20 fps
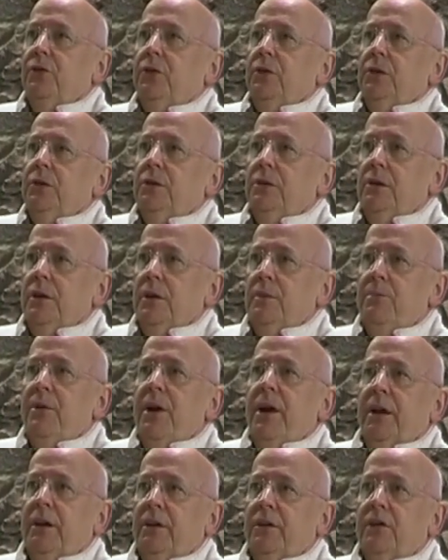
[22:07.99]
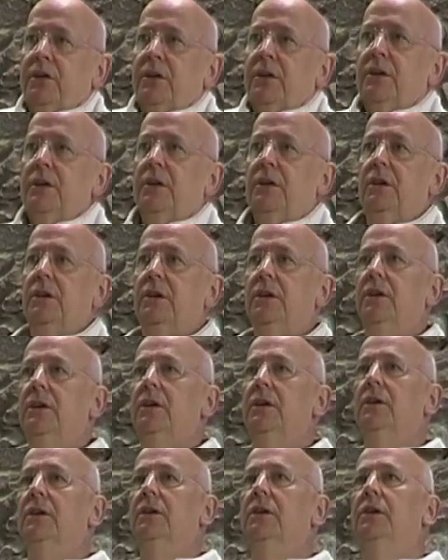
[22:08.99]
full impact
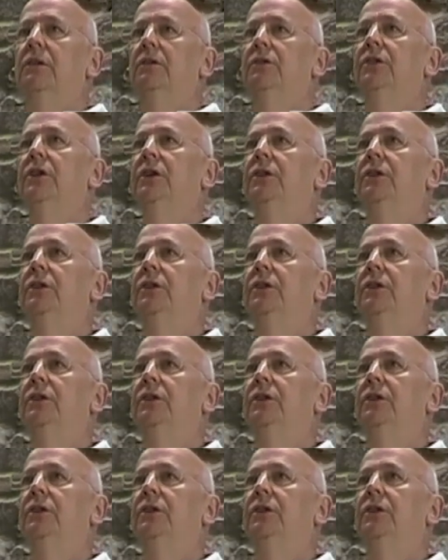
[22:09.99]
of